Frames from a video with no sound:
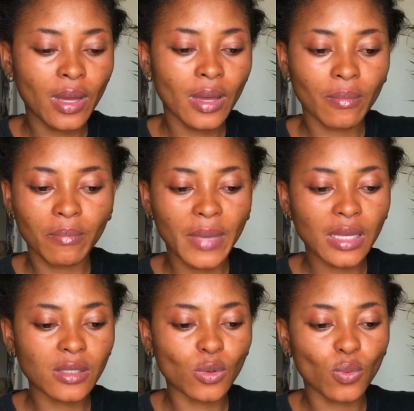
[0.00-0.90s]

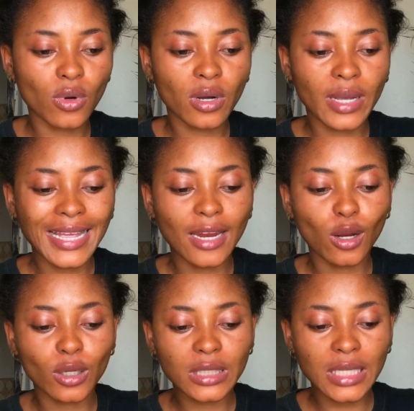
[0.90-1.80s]
makes the work a
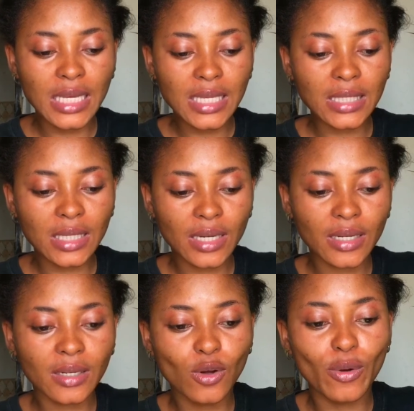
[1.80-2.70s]
lot easier
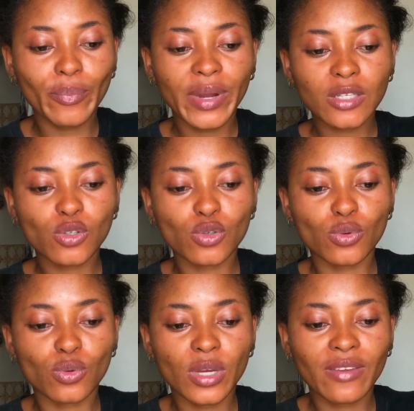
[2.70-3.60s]
compared
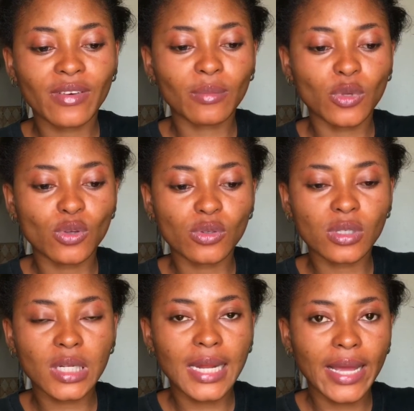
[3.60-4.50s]
to if I'm
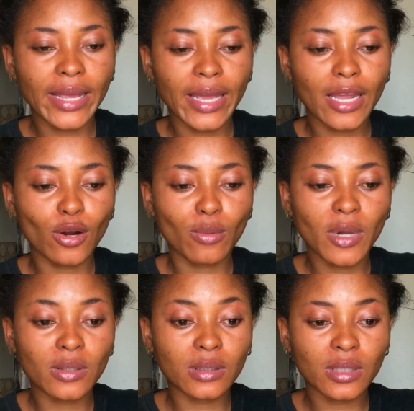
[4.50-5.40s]
using like a
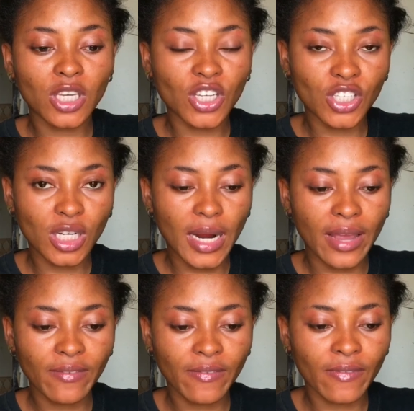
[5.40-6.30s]
normal kitchen
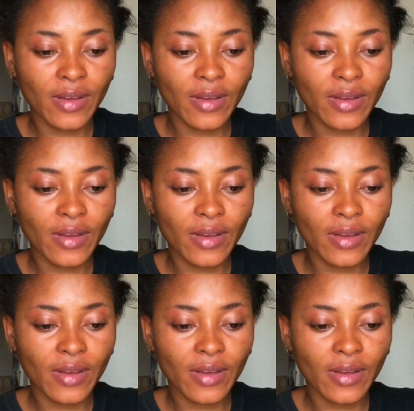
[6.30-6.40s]
knife,